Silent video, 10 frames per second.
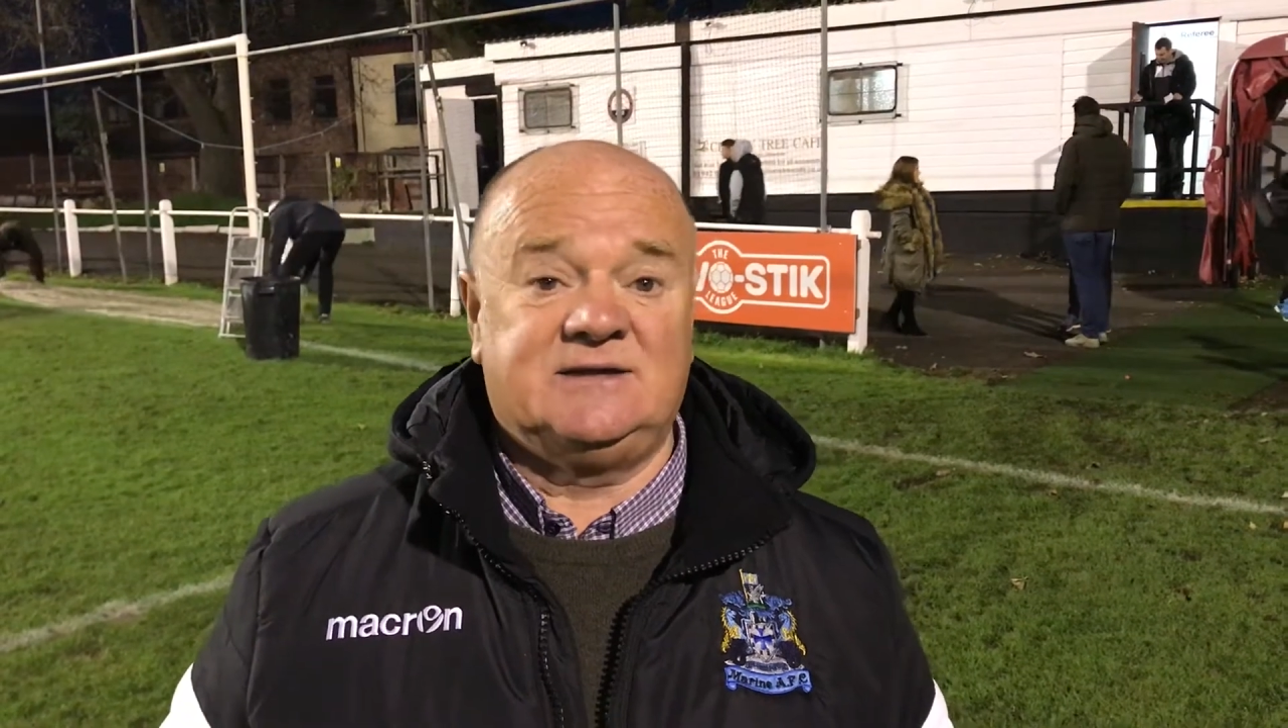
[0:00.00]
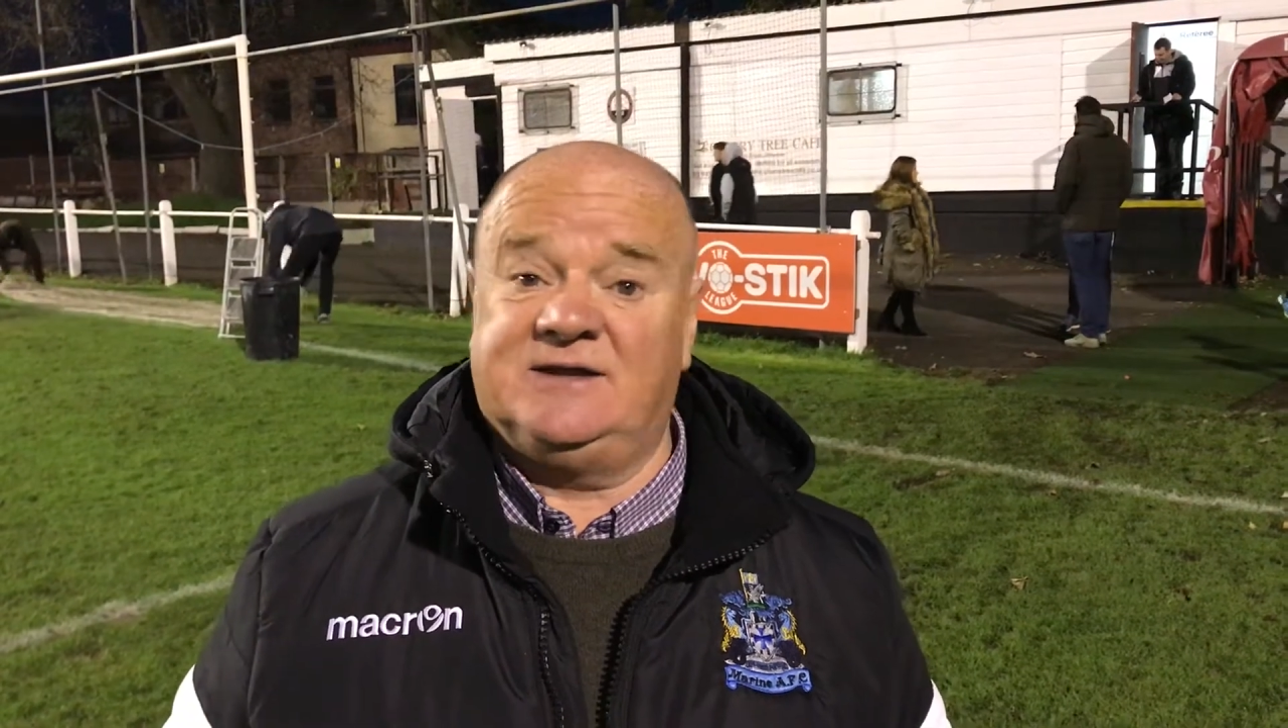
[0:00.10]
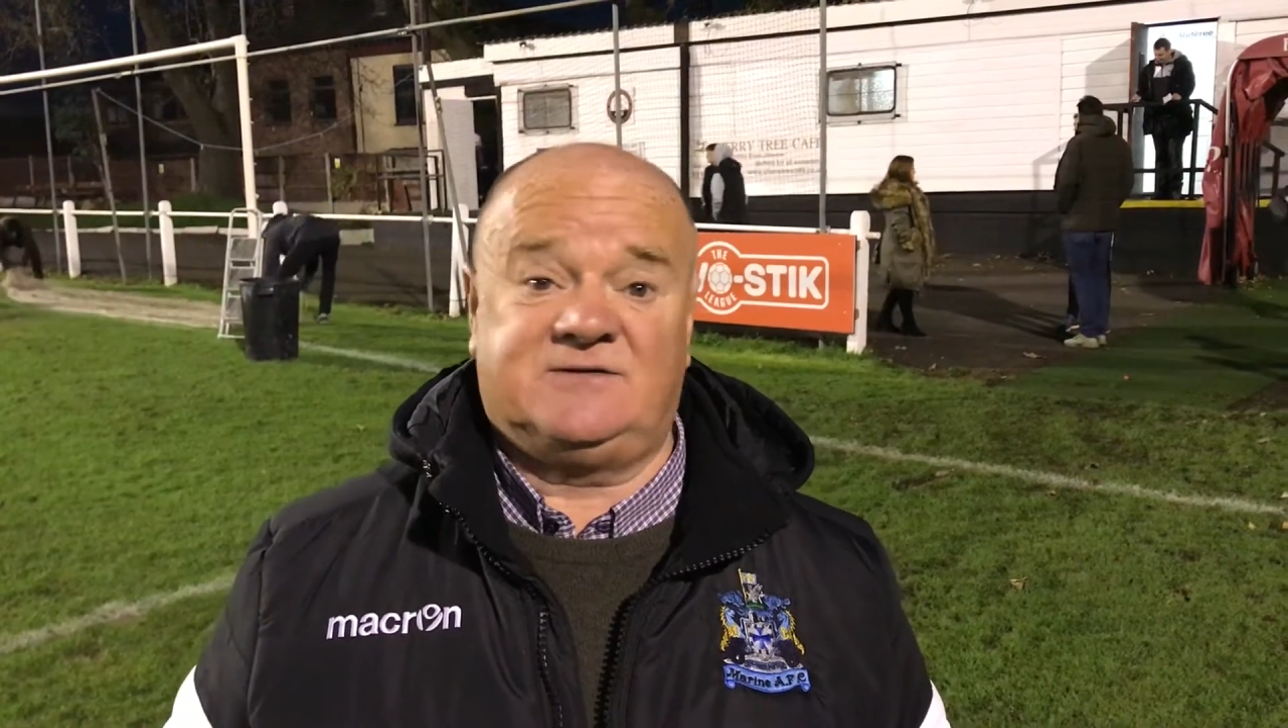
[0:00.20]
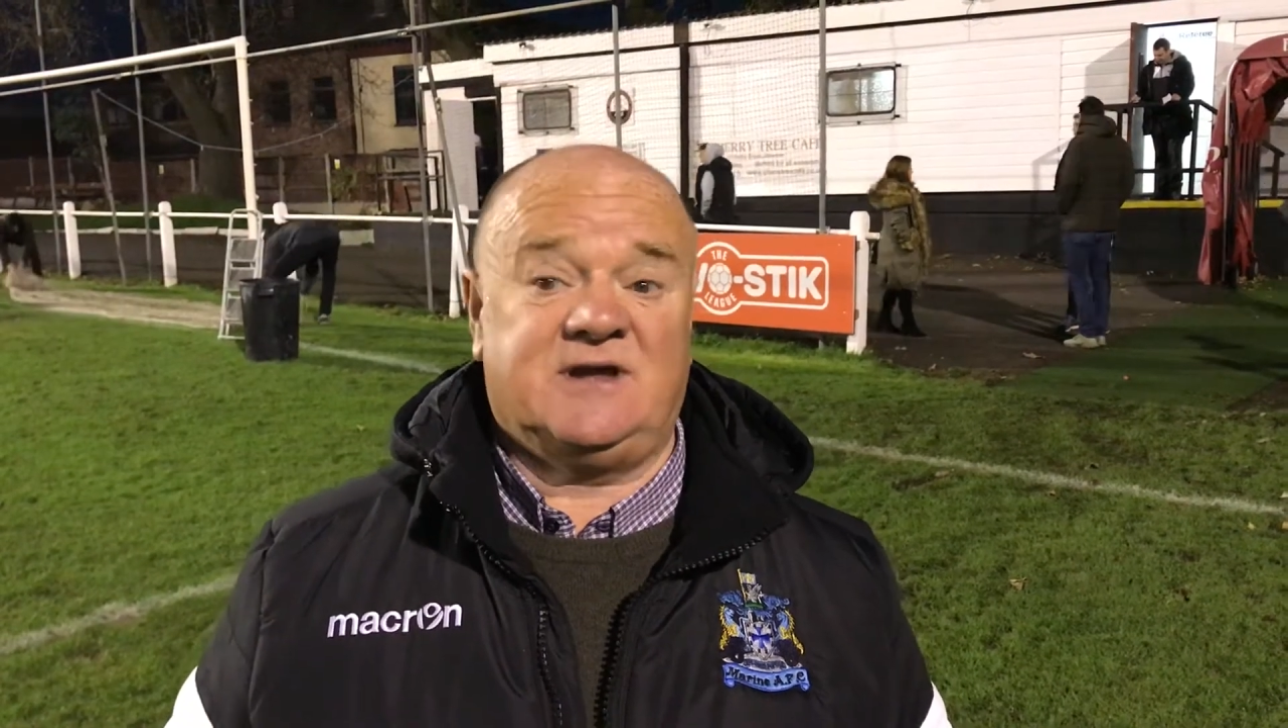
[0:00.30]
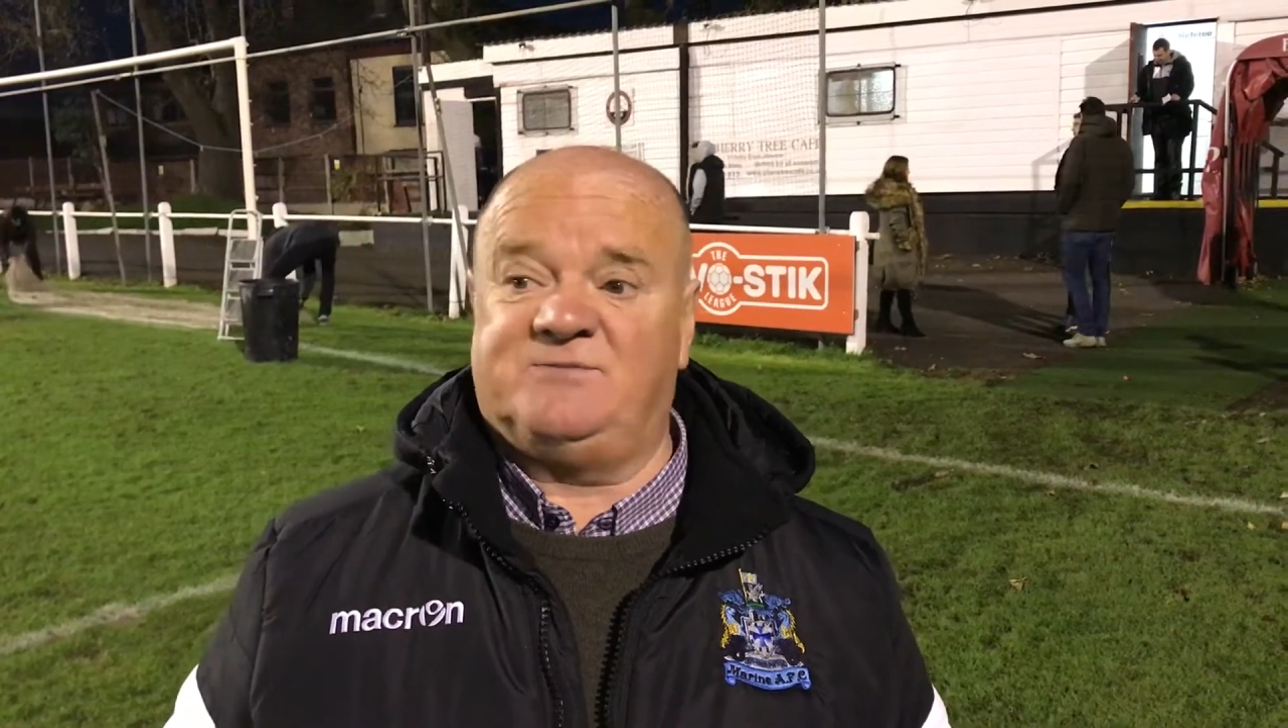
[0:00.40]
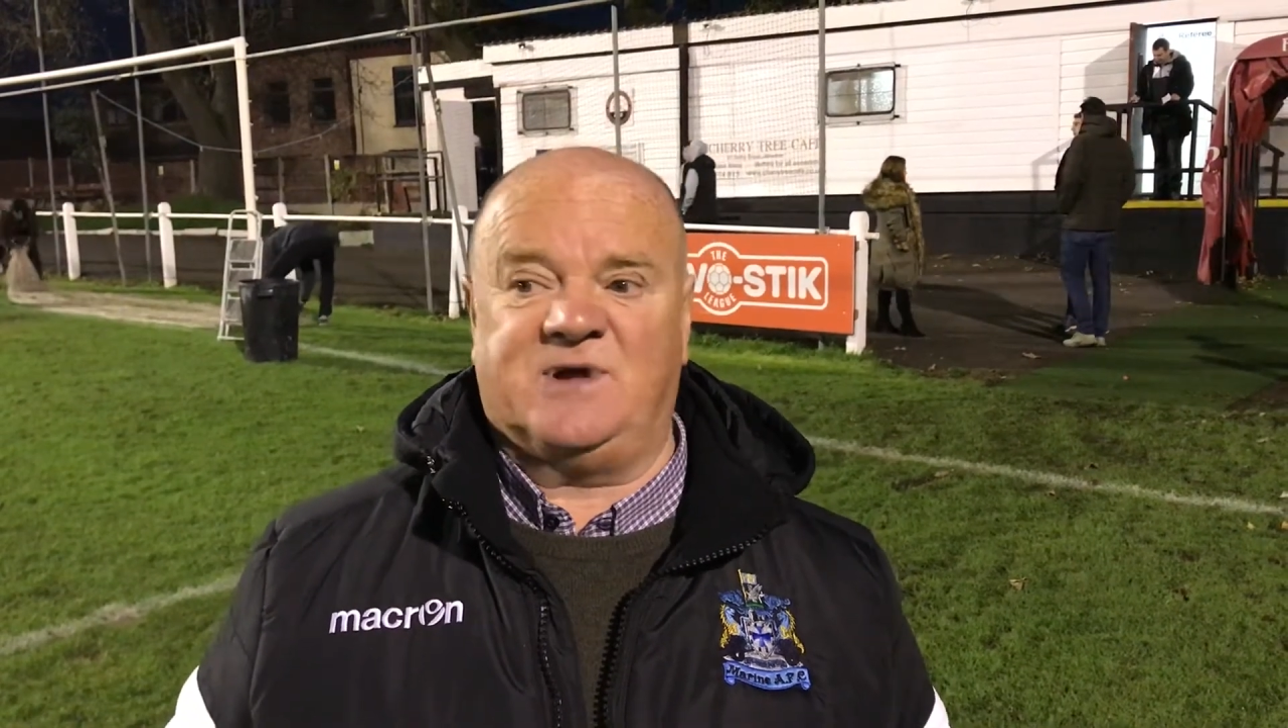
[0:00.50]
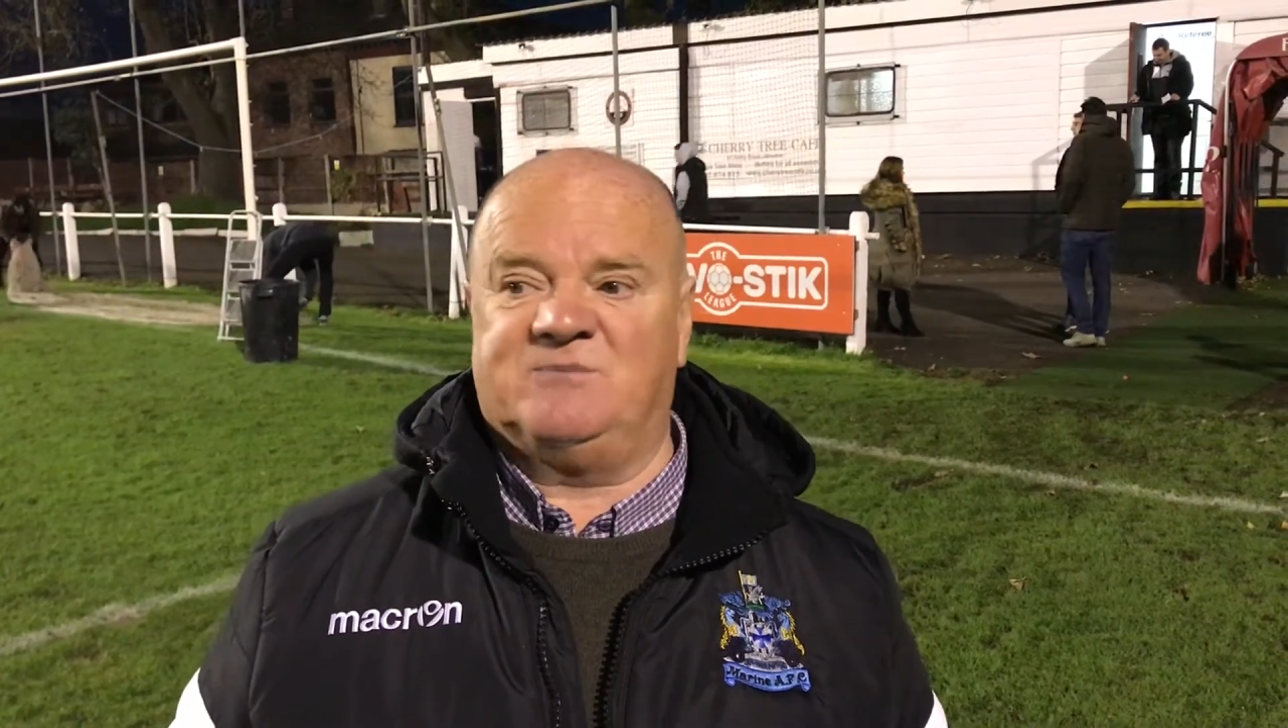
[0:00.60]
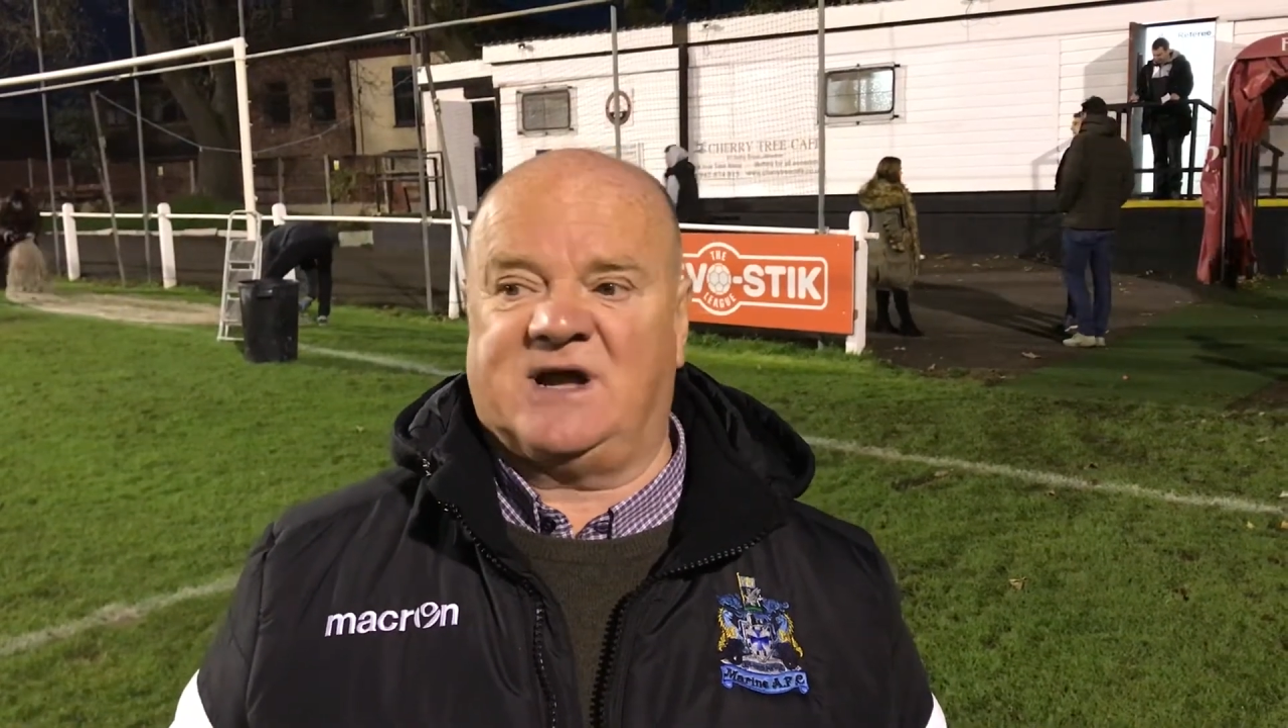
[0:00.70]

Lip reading: They've been